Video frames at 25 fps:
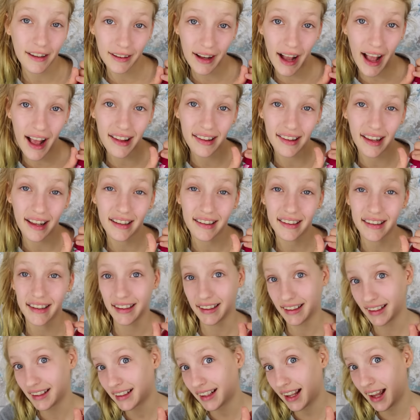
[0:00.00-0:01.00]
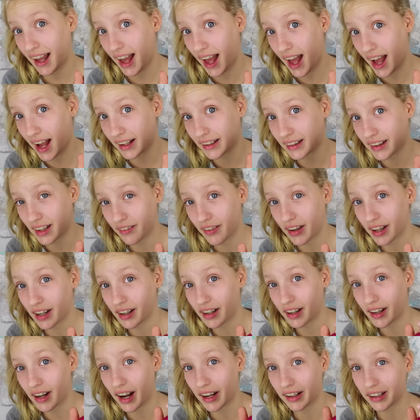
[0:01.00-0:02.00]
So guys, I didn't get
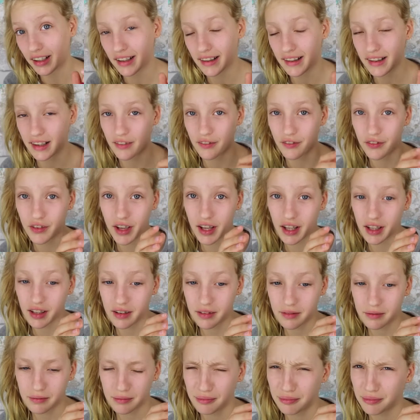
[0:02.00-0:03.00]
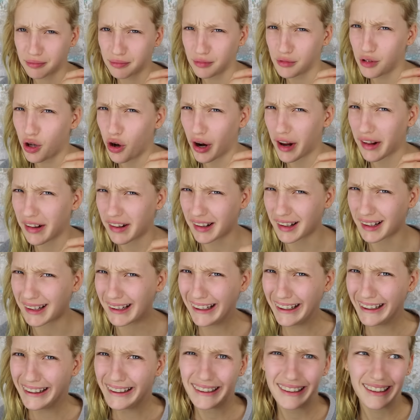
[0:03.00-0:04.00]
activator. I got something
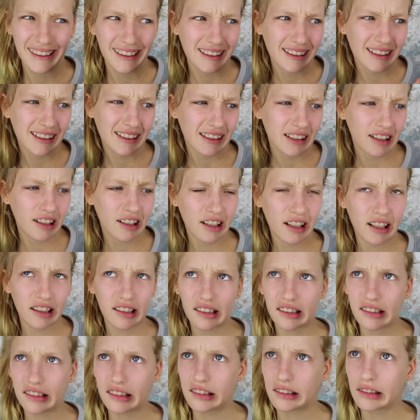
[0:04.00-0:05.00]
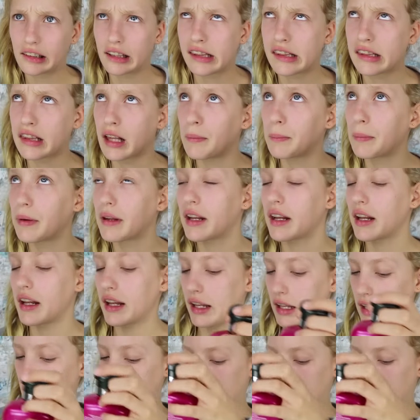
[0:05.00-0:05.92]
noisy. All right, let's dump it in.